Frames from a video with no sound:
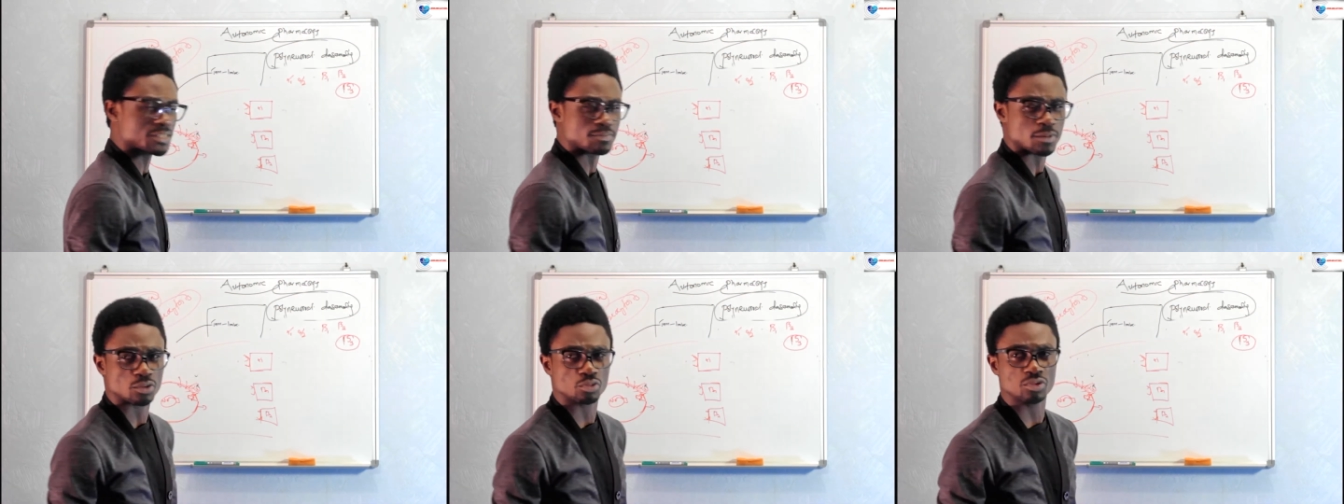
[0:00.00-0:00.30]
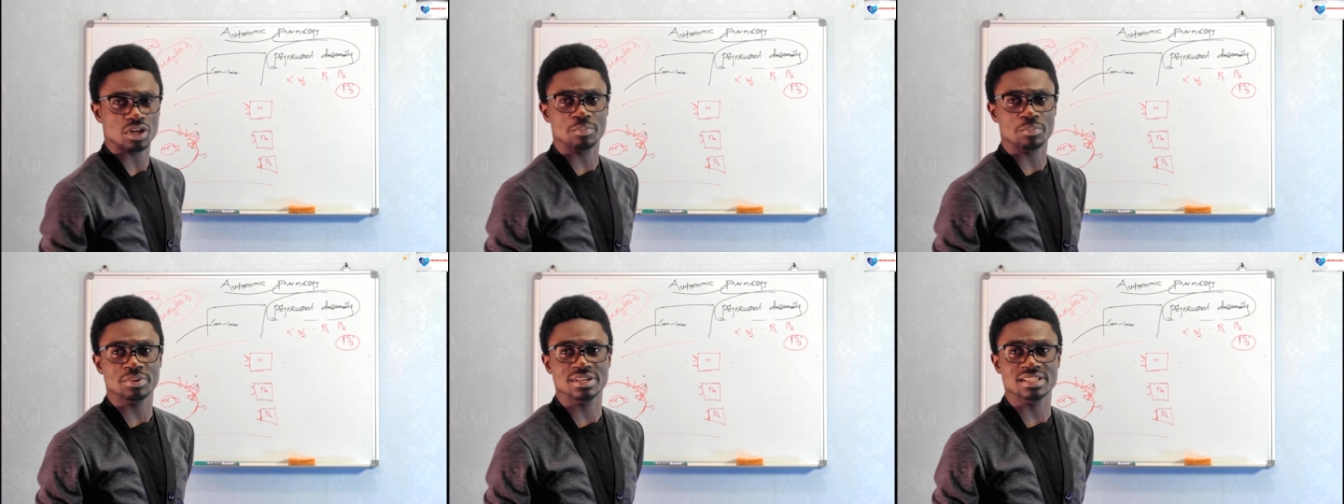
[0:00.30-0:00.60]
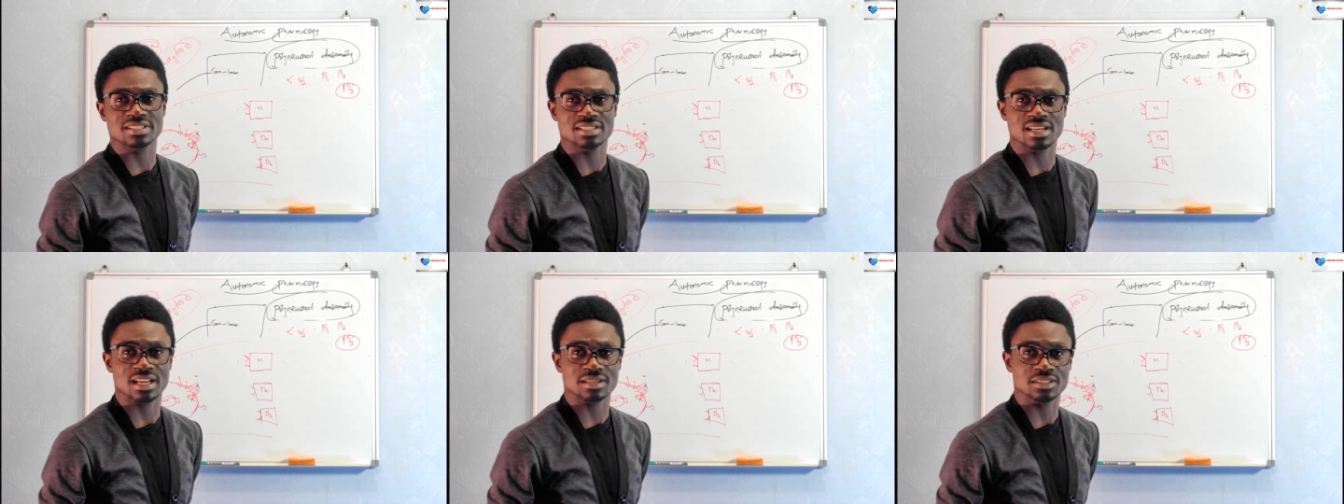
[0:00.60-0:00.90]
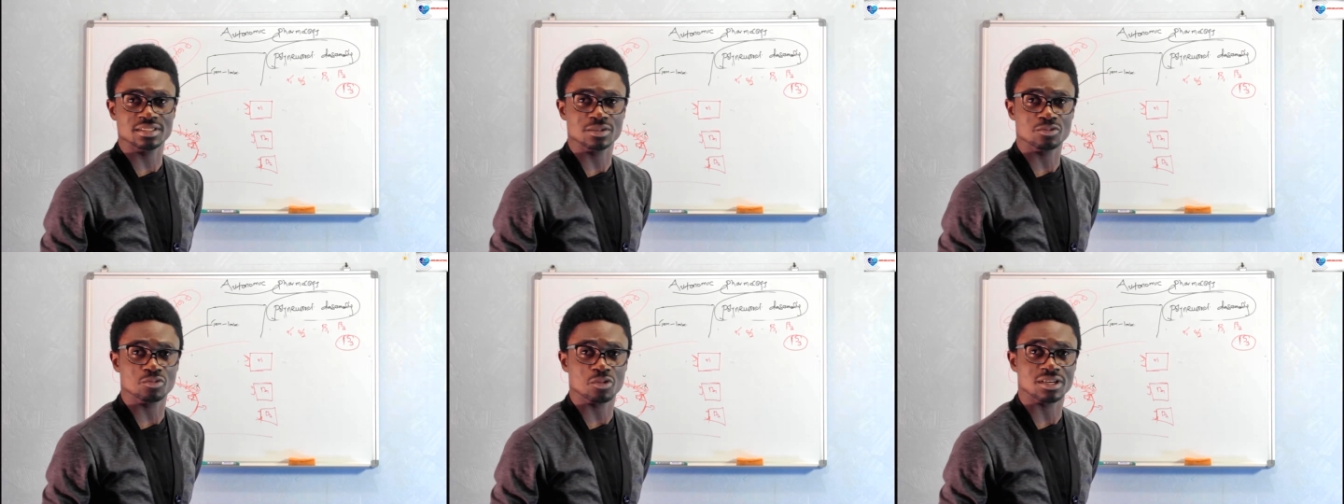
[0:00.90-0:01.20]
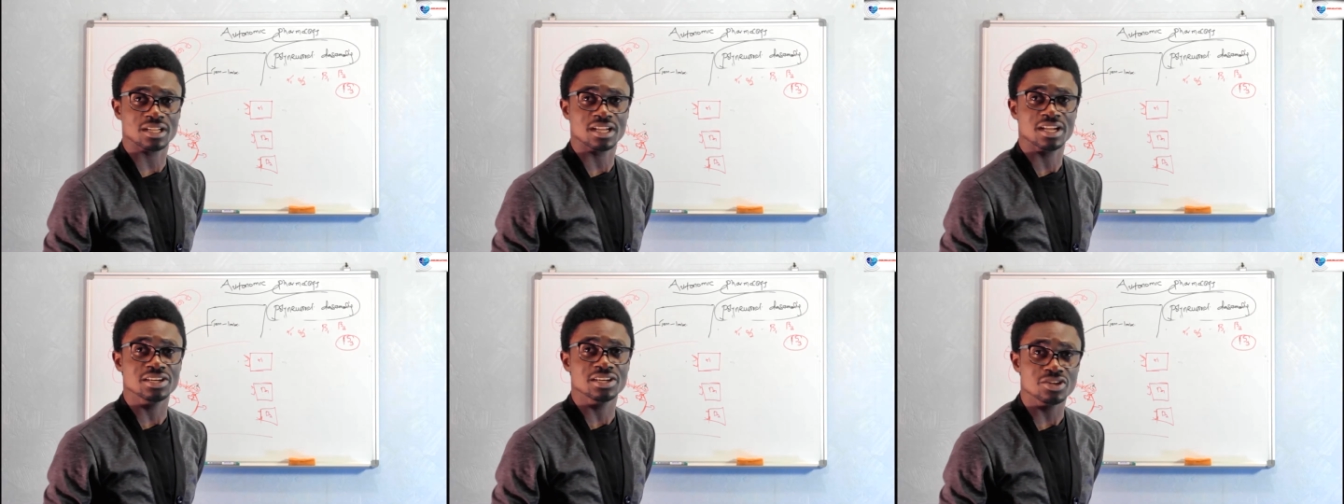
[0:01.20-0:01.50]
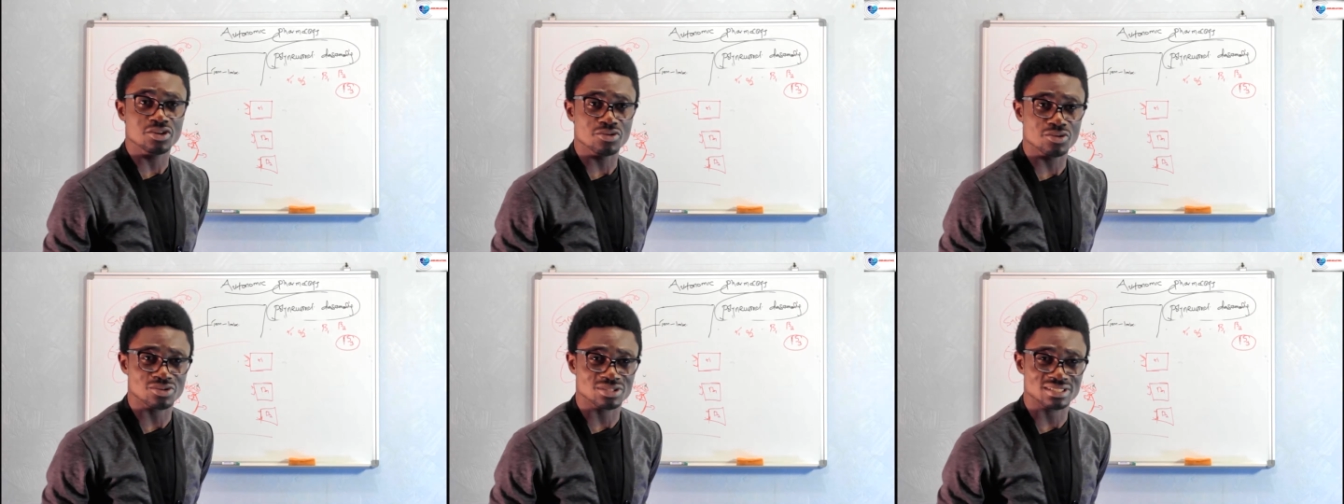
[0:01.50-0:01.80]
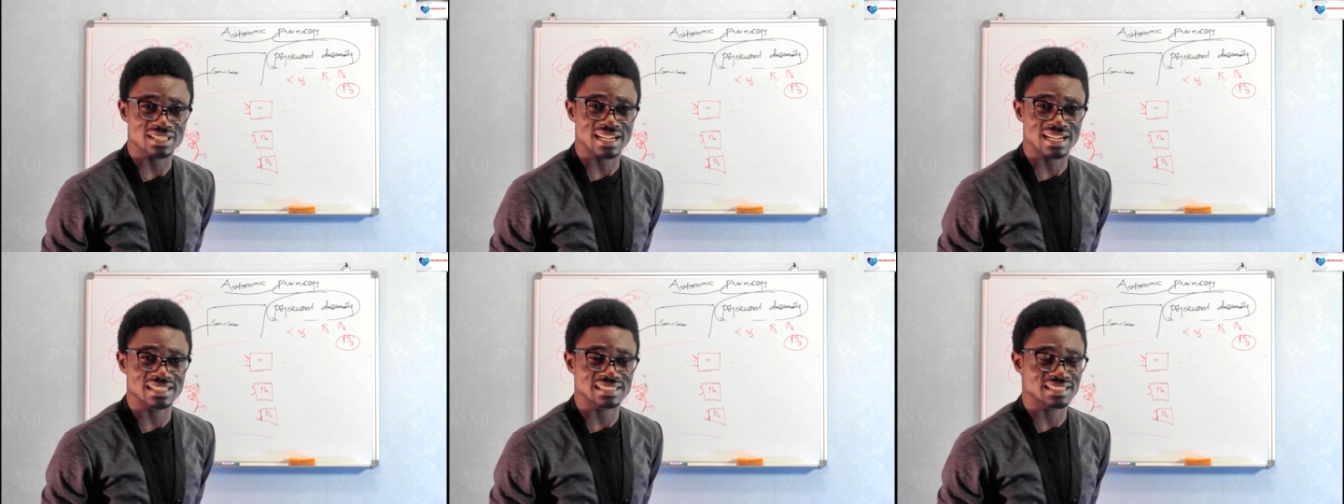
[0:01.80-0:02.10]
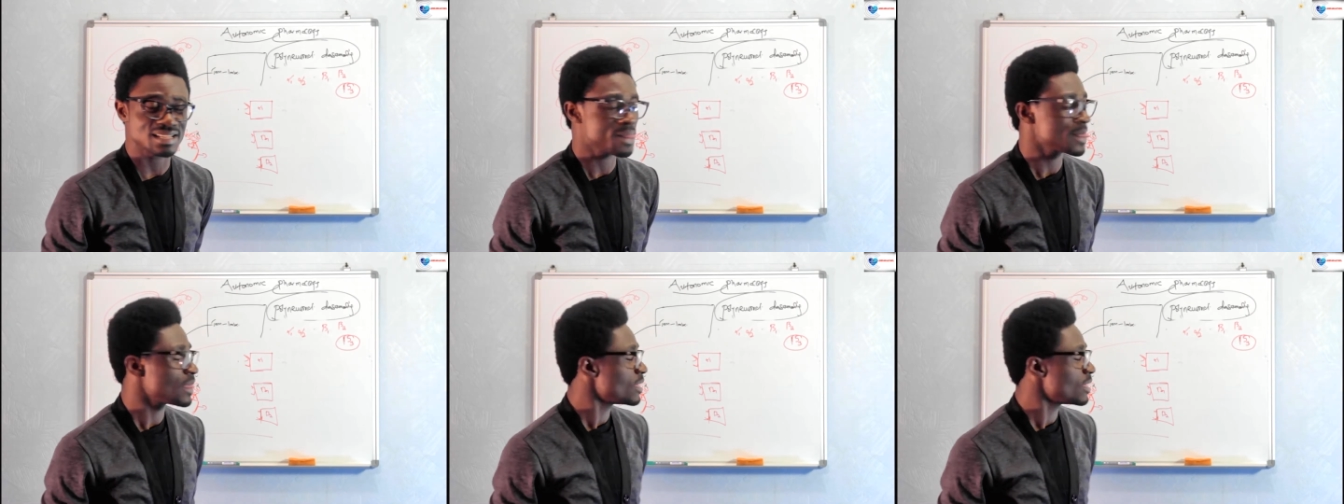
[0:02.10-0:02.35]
this particular presynaptic what neurons, guys.